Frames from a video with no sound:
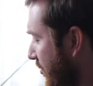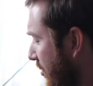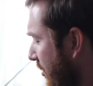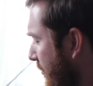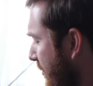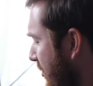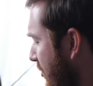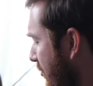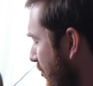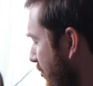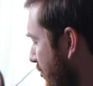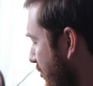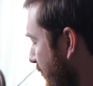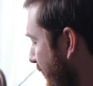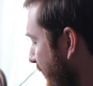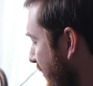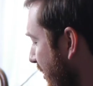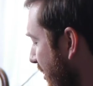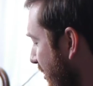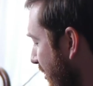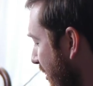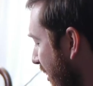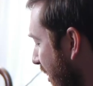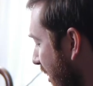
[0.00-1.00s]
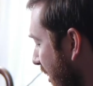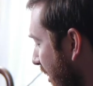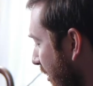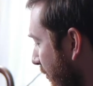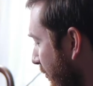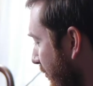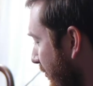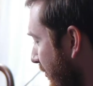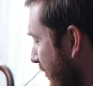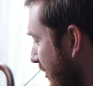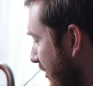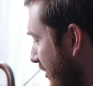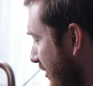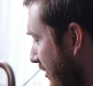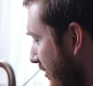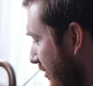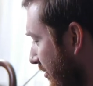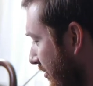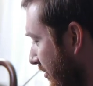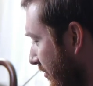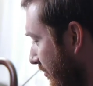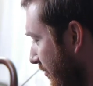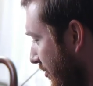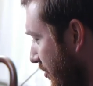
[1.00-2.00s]
So let me search Vietnam,
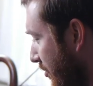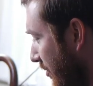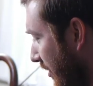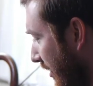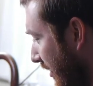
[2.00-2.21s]
which will,